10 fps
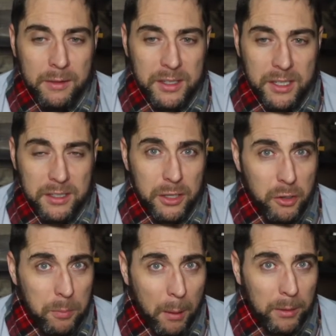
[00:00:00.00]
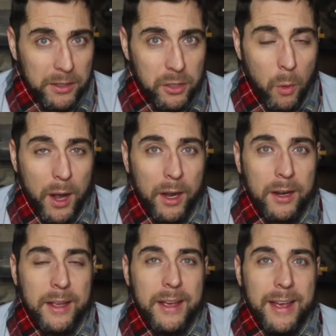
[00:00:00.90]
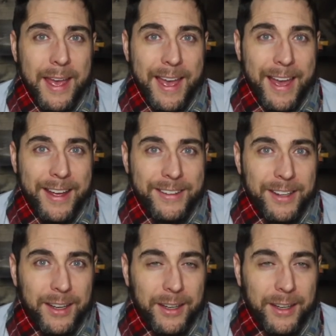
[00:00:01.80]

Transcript: This is the new public square. And